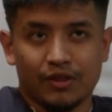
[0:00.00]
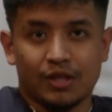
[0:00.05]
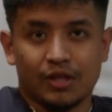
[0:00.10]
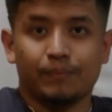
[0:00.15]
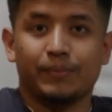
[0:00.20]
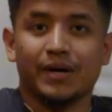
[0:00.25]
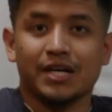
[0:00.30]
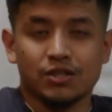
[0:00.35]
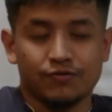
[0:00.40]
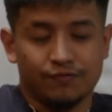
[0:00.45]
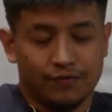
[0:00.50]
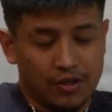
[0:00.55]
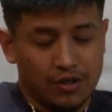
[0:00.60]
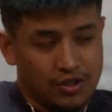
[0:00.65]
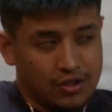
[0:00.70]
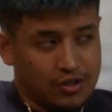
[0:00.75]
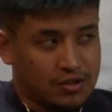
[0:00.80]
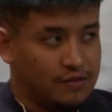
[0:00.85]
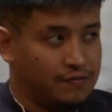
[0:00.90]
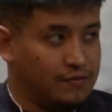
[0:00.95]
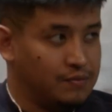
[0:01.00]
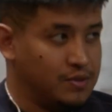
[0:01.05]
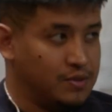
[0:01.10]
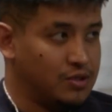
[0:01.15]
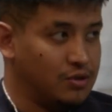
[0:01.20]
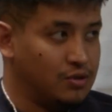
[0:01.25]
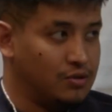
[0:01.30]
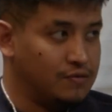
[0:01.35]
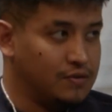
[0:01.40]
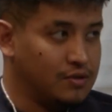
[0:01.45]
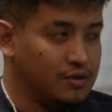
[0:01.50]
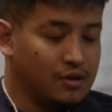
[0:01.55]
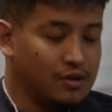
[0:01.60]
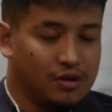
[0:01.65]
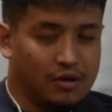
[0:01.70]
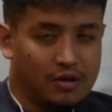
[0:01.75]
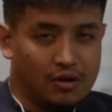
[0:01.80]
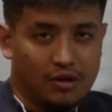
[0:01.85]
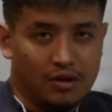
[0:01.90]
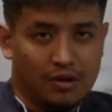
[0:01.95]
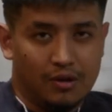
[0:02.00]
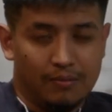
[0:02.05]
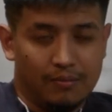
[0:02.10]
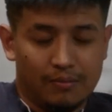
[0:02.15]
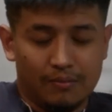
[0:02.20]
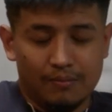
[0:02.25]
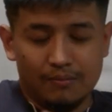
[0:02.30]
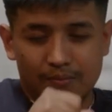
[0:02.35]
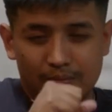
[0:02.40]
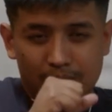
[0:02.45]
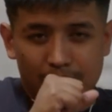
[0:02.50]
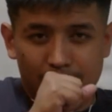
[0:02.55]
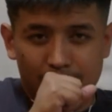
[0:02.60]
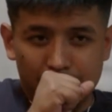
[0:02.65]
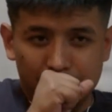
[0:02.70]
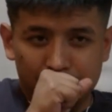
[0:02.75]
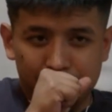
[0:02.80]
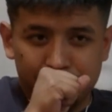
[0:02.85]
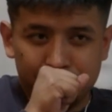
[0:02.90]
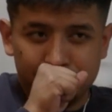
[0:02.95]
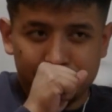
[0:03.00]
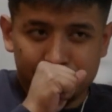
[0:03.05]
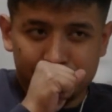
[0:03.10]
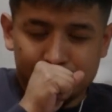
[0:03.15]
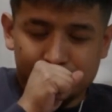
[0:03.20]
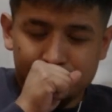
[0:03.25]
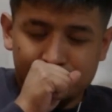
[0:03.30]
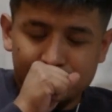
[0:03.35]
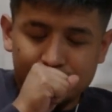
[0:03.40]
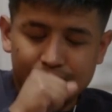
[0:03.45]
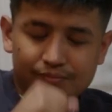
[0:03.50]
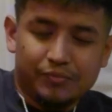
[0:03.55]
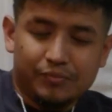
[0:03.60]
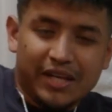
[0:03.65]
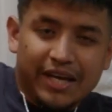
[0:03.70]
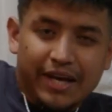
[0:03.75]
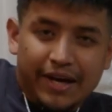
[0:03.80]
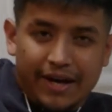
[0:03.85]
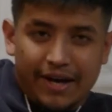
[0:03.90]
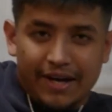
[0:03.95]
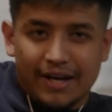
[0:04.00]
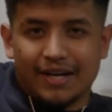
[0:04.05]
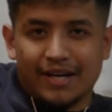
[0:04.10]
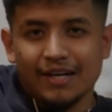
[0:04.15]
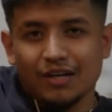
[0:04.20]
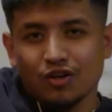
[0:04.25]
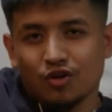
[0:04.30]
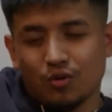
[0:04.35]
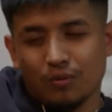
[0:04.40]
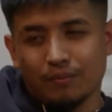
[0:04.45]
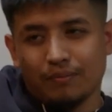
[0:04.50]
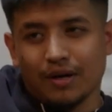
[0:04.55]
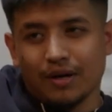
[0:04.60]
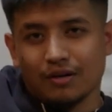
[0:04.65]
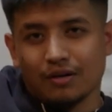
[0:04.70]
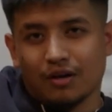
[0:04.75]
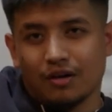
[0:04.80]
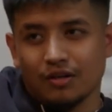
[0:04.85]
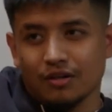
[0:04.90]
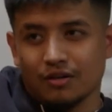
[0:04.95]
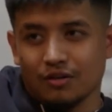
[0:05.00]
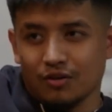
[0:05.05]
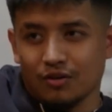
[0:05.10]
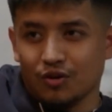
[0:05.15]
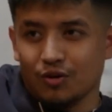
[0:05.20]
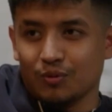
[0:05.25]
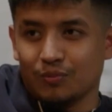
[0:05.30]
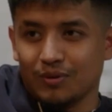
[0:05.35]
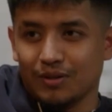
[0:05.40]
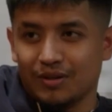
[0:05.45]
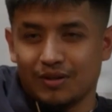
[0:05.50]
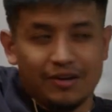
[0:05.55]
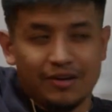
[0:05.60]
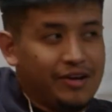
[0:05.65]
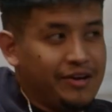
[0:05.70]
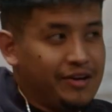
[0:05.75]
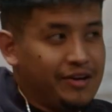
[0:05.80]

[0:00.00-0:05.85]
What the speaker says: the best versions of themselves. Um, and kind of going back on it a little bit.